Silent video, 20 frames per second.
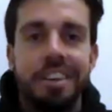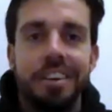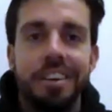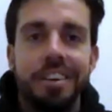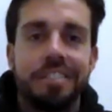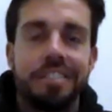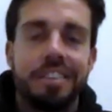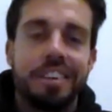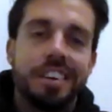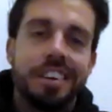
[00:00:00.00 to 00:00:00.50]

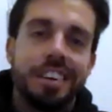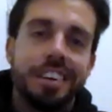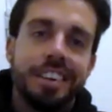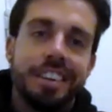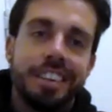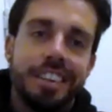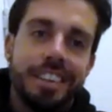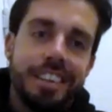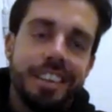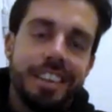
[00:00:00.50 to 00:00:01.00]
know, for
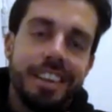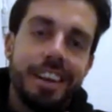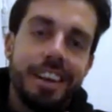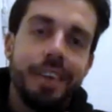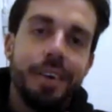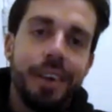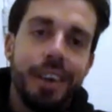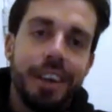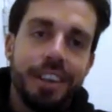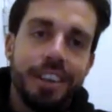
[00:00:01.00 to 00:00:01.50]
the
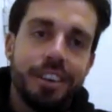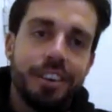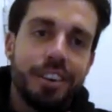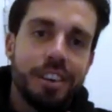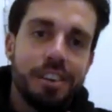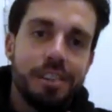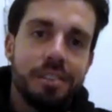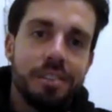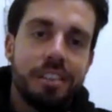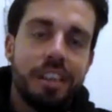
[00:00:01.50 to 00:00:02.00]
going into
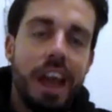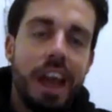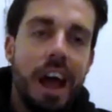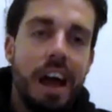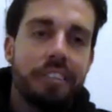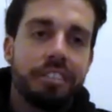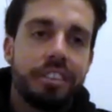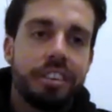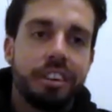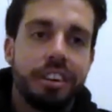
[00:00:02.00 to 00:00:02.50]
Christmas and
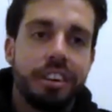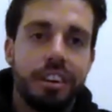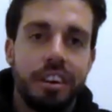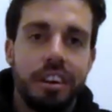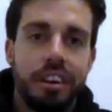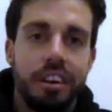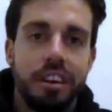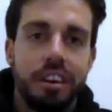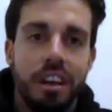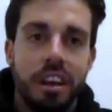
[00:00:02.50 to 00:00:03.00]
after,
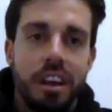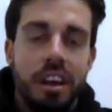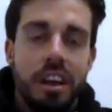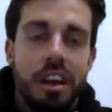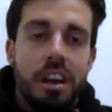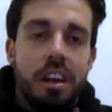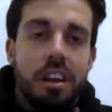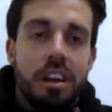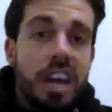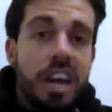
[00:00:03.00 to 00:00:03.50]
and
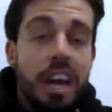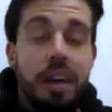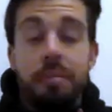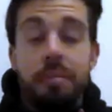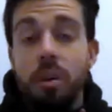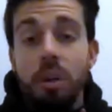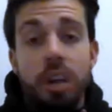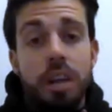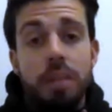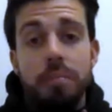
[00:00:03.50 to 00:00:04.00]

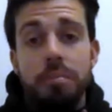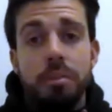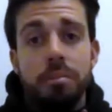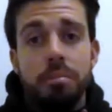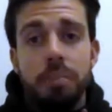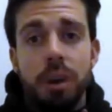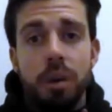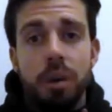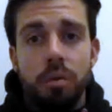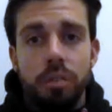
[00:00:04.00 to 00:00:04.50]
came on leaps
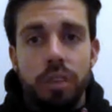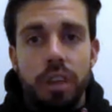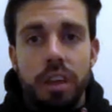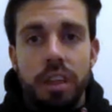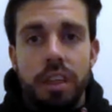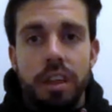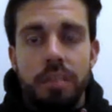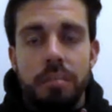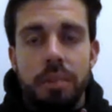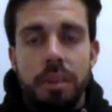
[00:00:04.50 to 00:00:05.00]
and bounds. I
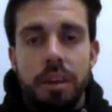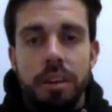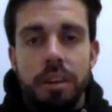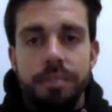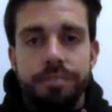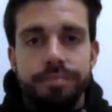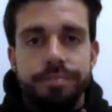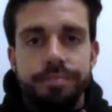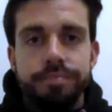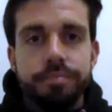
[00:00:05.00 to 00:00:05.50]
think
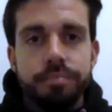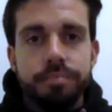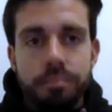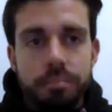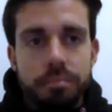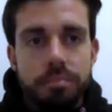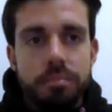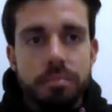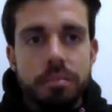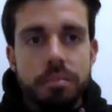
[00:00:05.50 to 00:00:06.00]
my
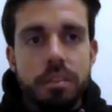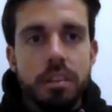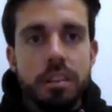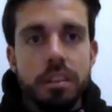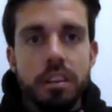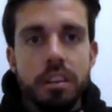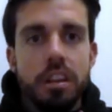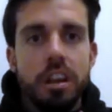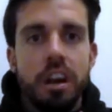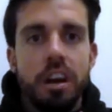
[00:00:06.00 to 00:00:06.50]

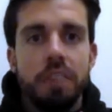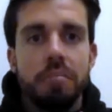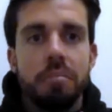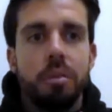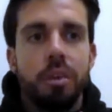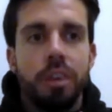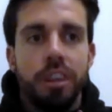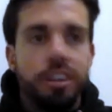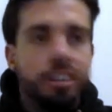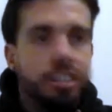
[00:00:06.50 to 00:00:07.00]
young
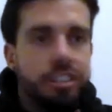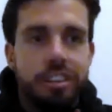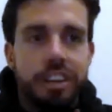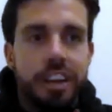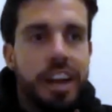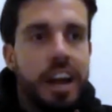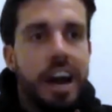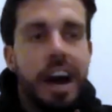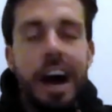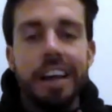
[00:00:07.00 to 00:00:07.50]
body just
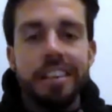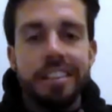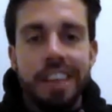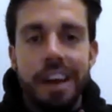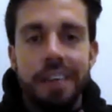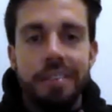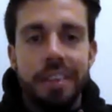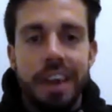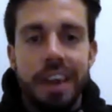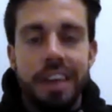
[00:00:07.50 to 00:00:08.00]
like
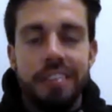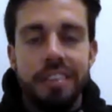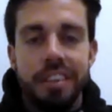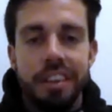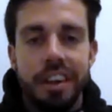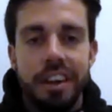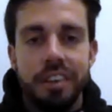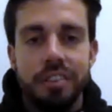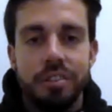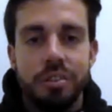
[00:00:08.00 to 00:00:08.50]
accepted
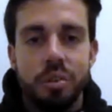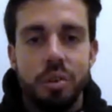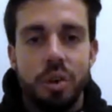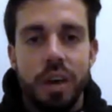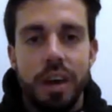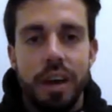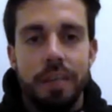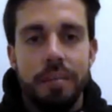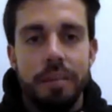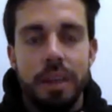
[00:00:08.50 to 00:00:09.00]
everything I was
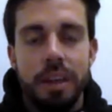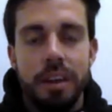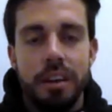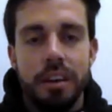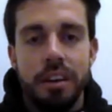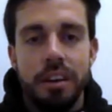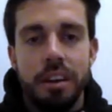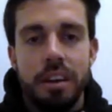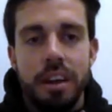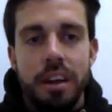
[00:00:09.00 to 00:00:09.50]
throwing at me.
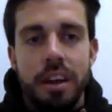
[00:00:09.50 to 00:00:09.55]
And